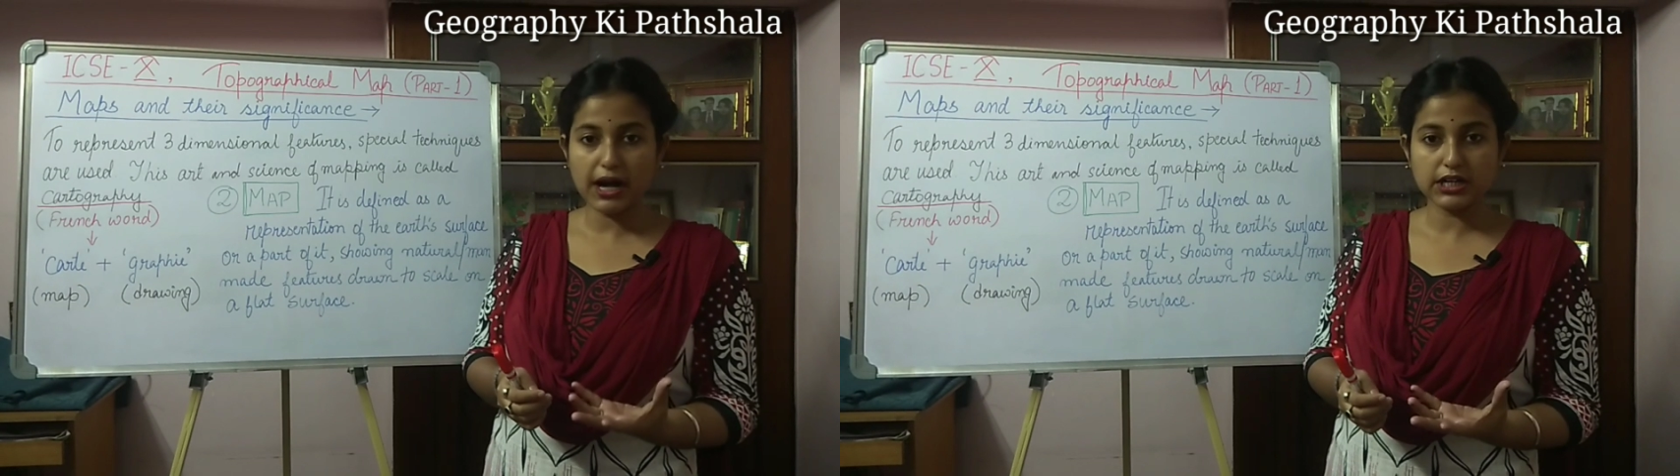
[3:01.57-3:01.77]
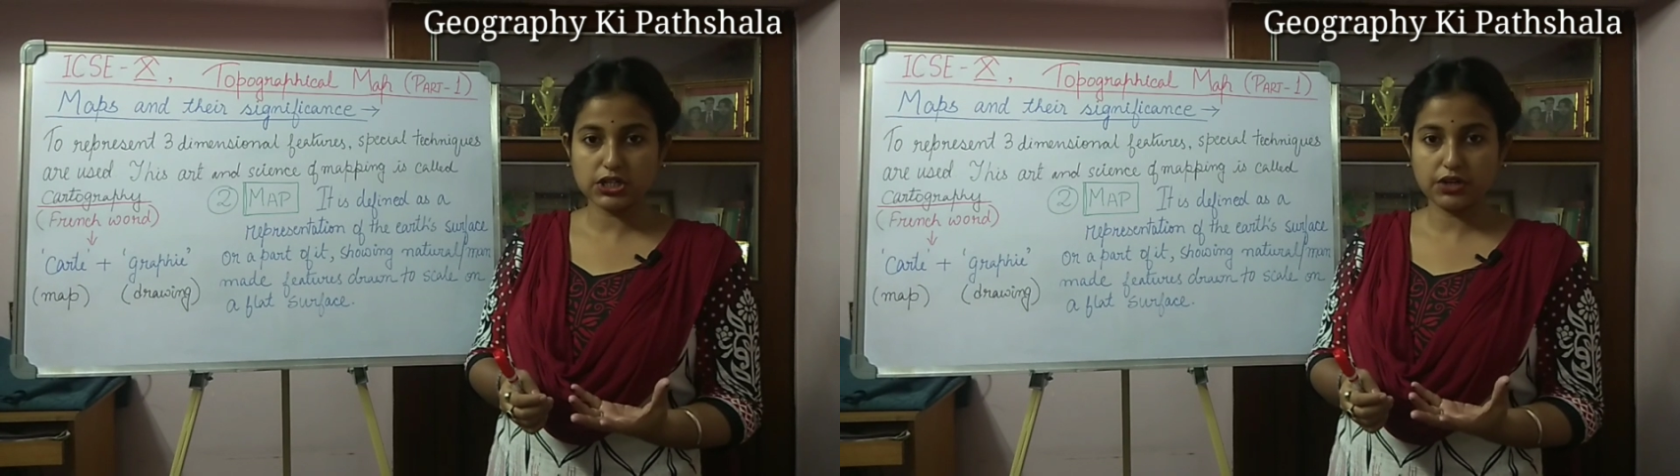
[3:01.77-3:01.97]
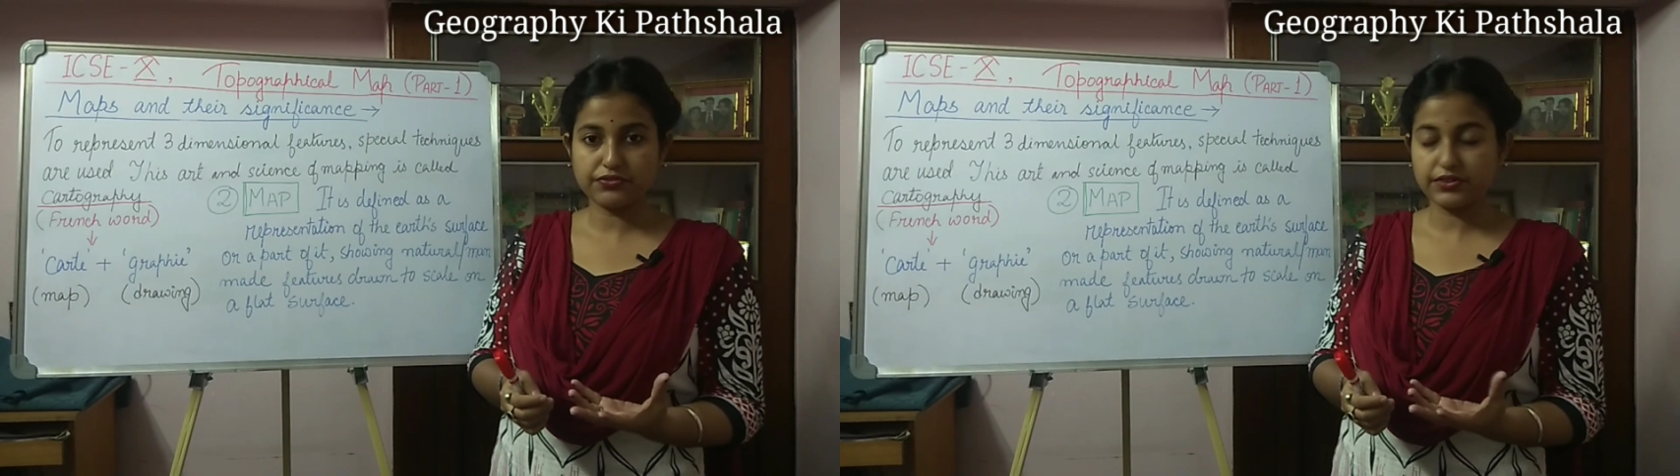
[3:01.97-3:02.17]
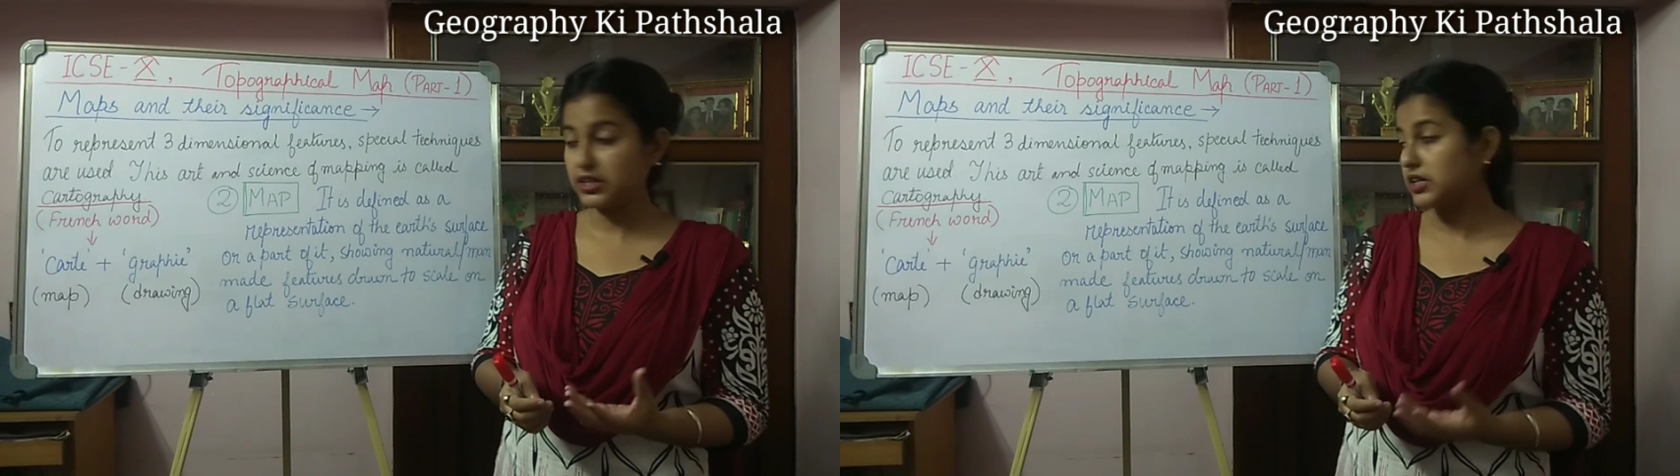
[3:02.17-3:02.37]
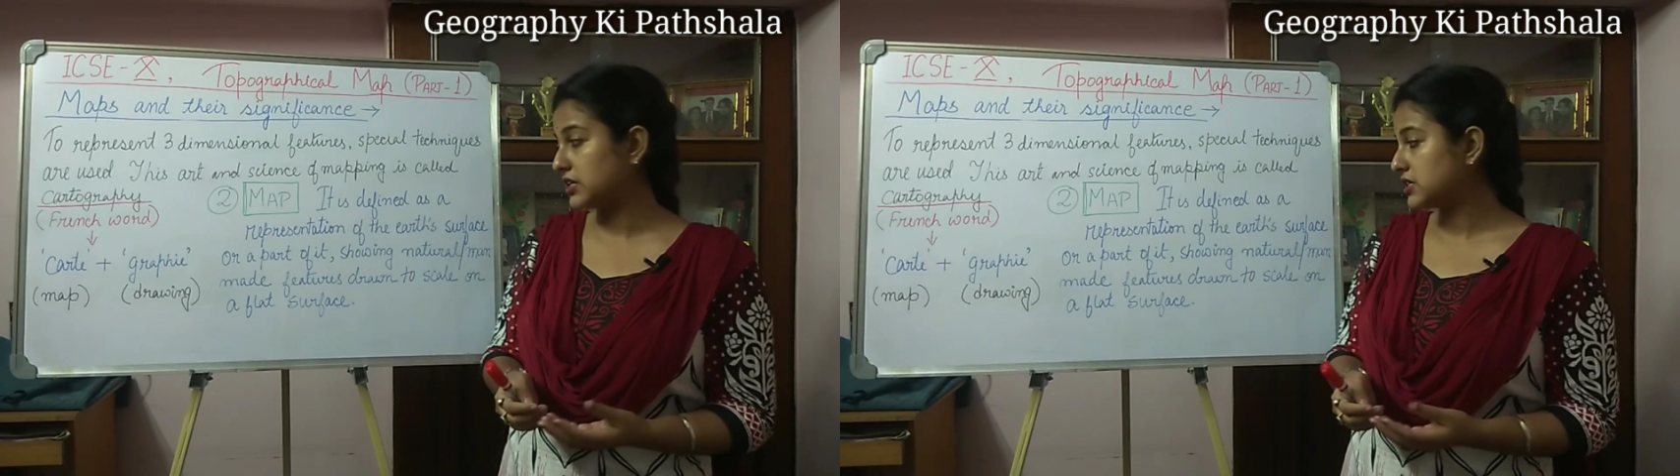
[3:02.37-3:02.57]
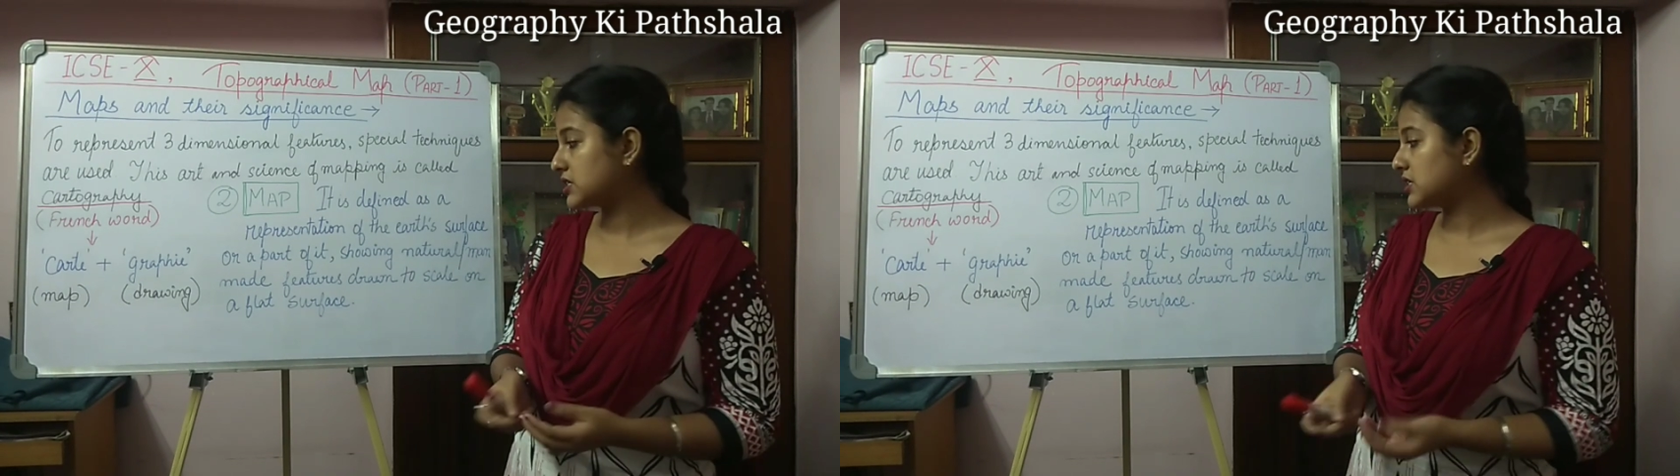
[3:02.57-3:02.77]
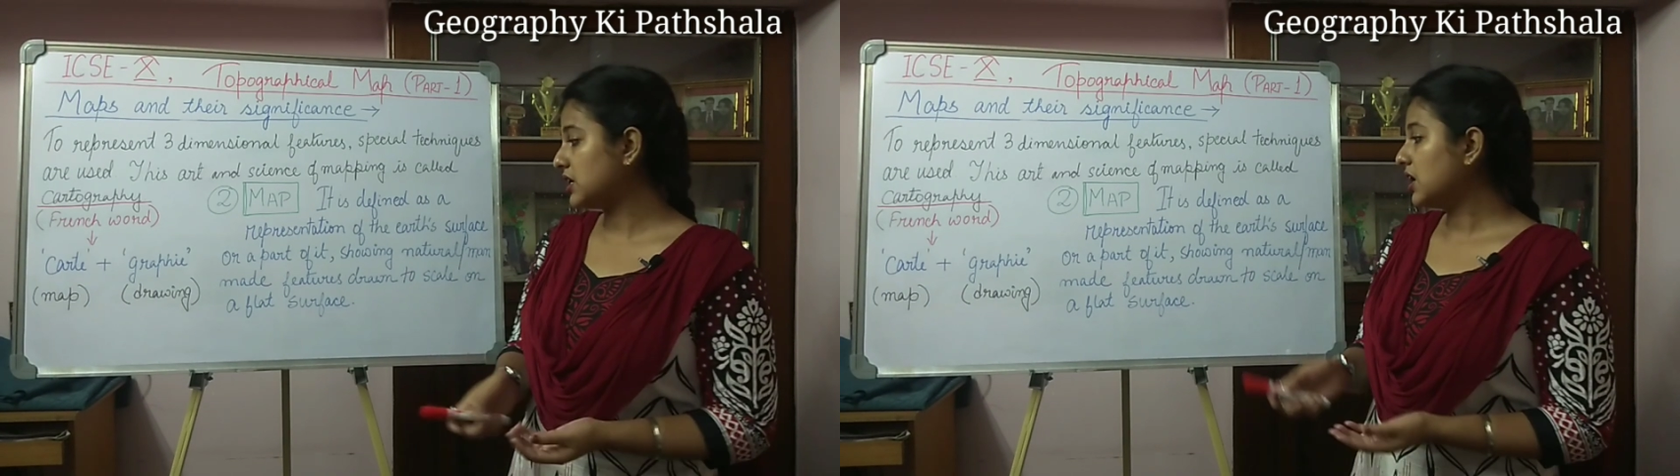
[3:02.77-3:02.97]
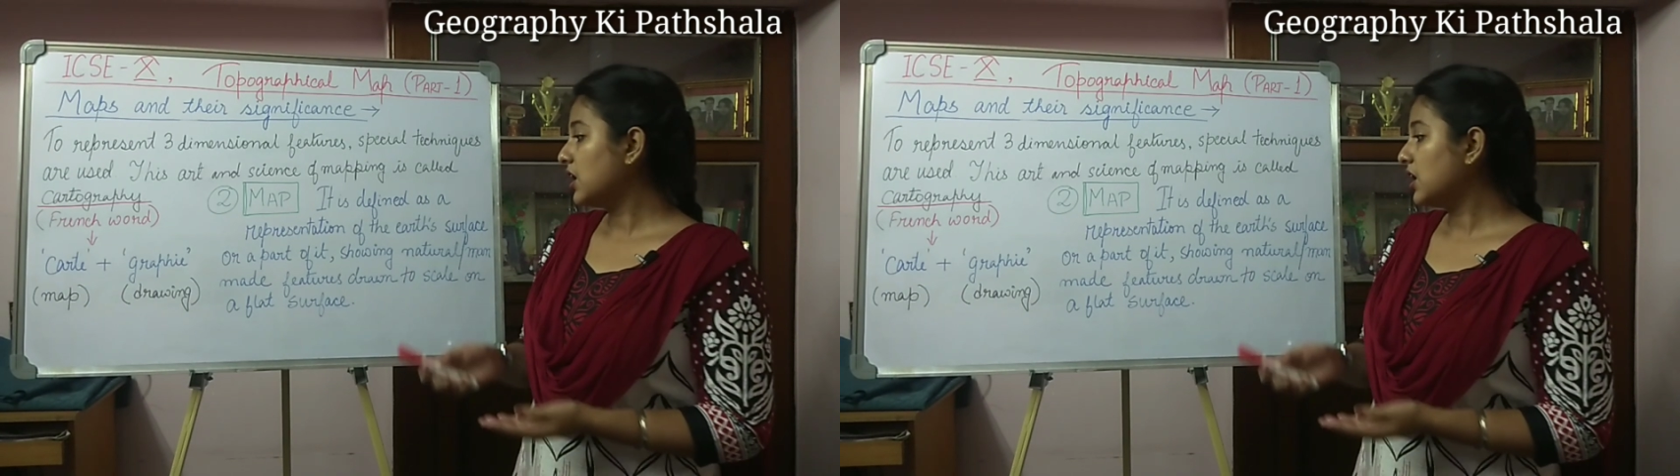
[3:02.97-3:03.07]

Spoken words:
part of it,